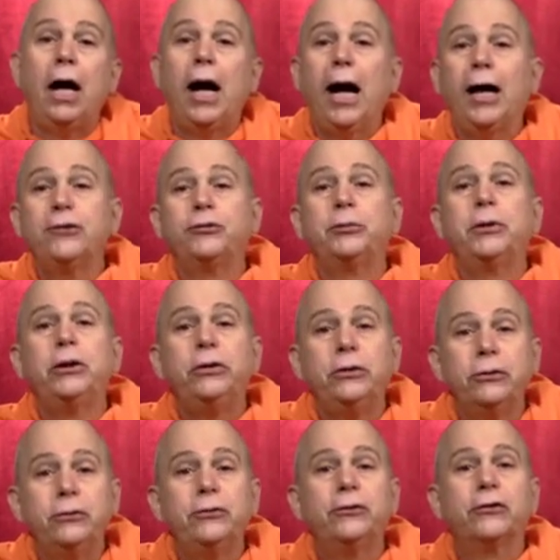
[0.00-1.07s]
As we
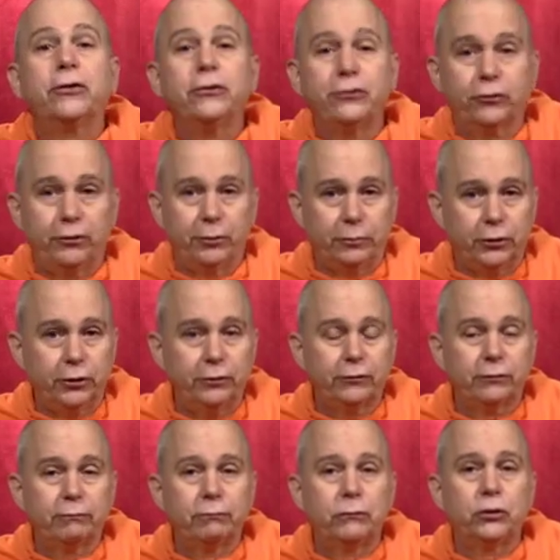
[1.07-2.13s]
use the
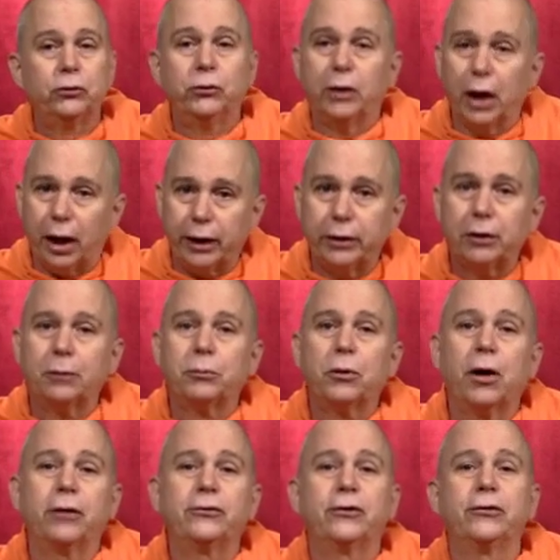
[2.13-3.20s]
scriptures to guide our
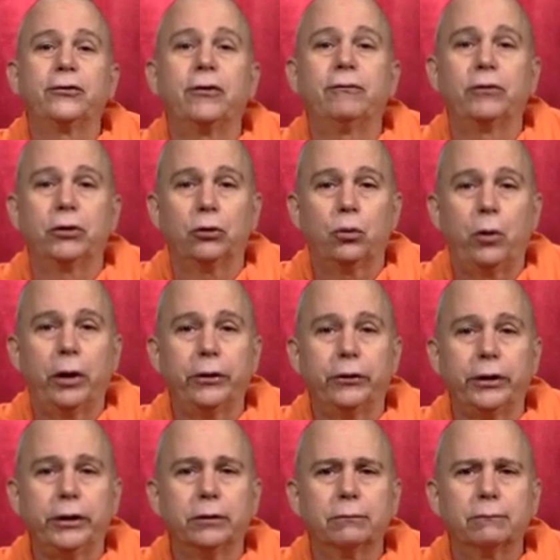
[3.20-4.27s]
process of
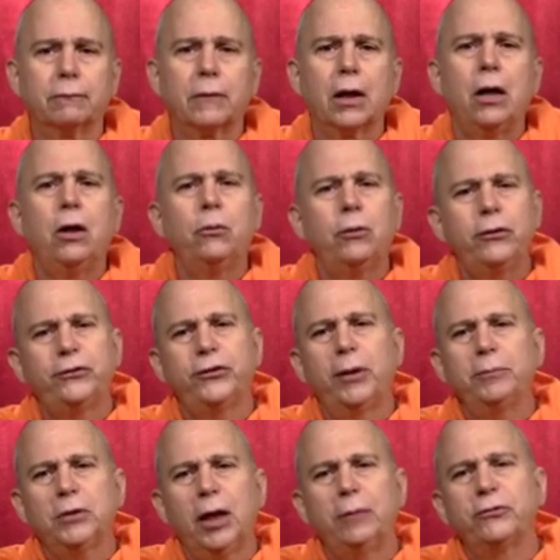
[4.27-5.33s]
inquiry, we'll
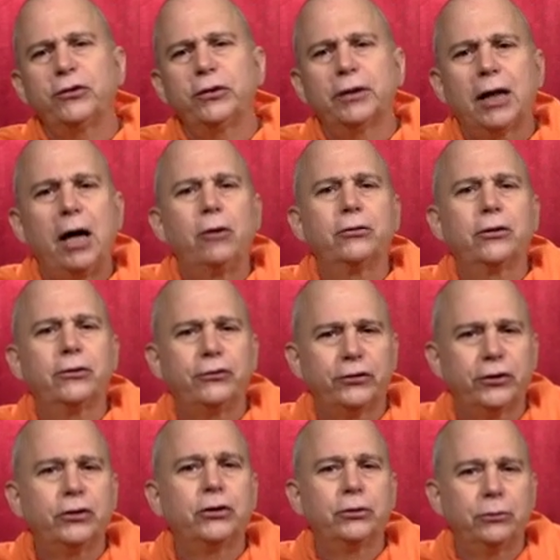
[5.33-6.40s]
sometimes encounter
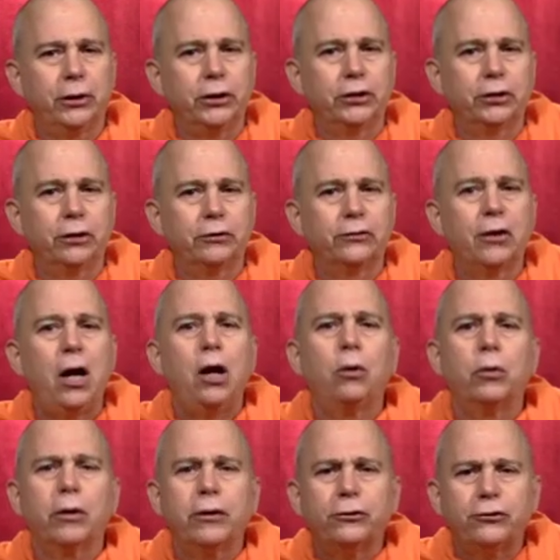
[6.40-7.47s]
situations
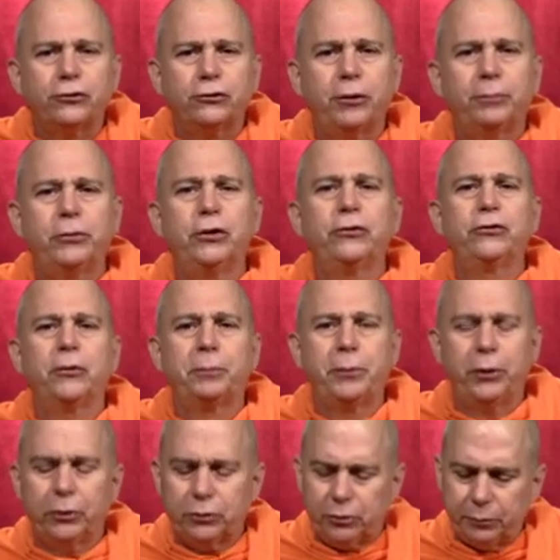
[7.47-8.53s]
where the scriptures
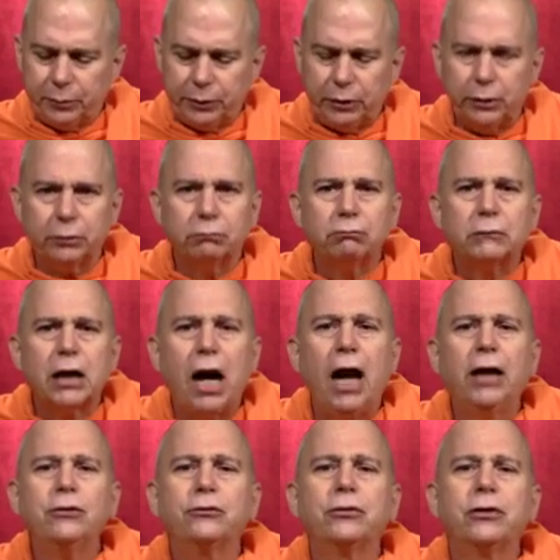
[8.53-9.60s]
appear to be
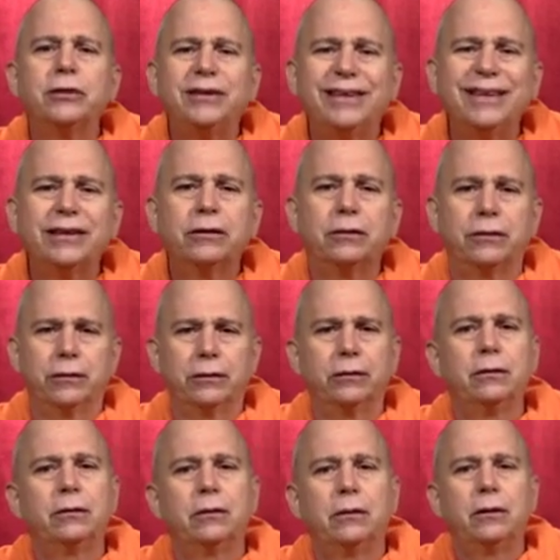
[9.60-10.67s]

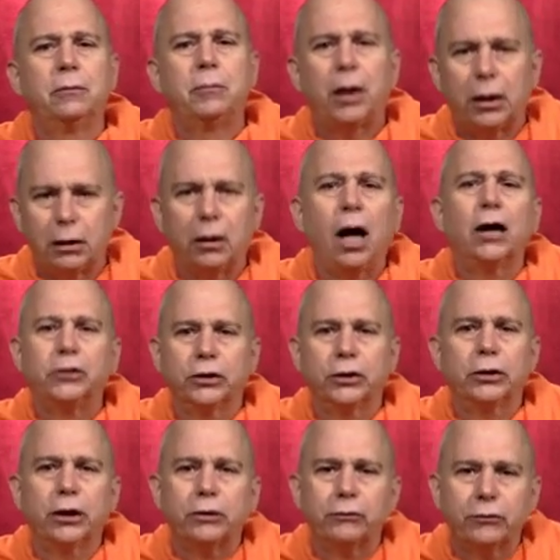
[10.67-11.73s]
contradicted by
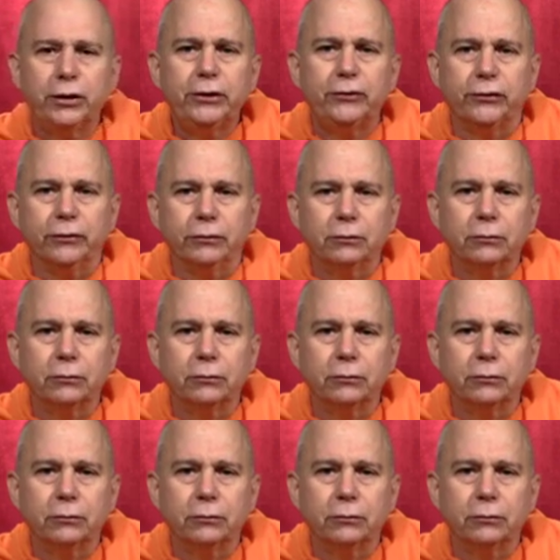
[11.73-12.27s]
logic and reason.